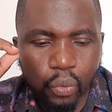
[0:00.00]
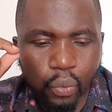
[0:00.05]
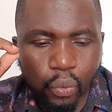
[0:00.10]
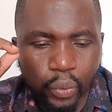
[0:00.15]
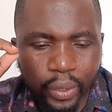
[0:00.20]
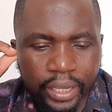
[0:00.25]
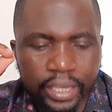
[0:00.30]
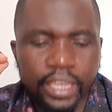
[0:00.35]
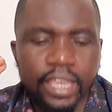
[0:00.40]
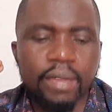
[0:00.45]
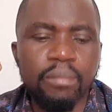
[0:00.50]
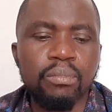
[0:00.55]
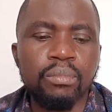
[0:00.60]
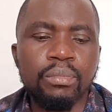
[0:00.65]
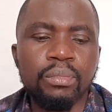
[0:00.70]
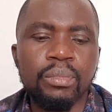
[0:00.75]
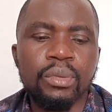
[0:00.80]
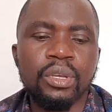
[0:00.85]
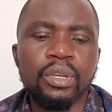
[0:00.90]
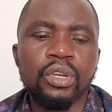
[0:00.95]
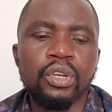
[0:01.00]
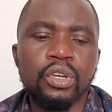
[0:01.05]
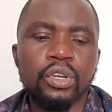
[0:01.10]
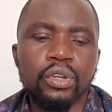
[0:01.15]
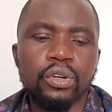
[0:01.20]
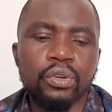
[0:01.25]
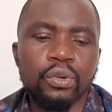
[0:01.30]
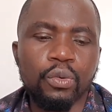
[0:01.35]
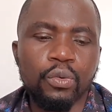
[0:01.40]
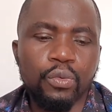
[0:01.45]
we came
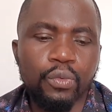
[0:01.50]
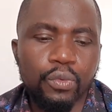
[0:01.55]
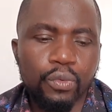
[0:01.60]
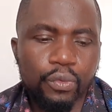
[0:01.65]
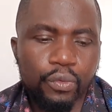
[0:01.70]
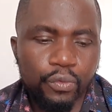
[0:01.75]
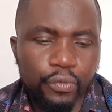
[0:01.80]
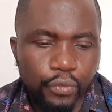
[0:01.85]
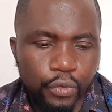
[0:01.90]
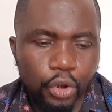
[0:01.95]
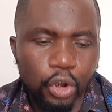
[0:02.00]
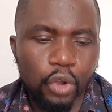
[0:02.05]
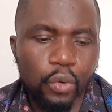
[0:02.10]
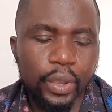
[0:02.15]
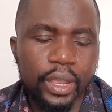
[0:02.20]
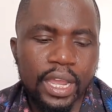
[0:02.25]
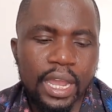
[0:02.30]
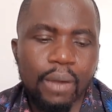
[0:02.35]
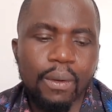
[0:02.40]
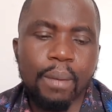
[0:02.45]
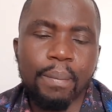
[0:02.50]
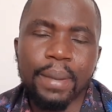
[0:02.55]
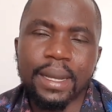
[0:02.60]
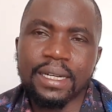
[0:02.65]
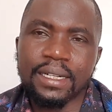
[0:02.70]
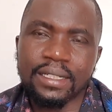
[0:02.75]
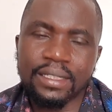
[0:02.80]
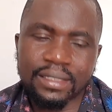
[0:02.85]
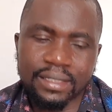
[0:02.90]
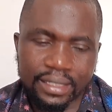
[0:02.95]
to following our
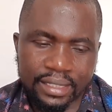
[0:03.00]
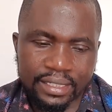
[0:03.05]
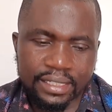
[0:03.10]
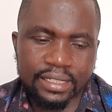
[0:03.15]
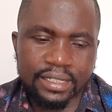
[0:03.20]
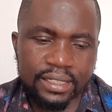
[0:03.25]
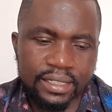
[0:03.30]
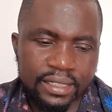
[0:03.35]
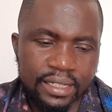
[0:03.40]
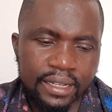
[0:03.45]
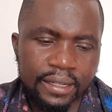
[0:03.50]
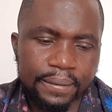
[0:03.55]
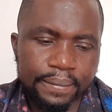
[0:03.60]
party's retreat.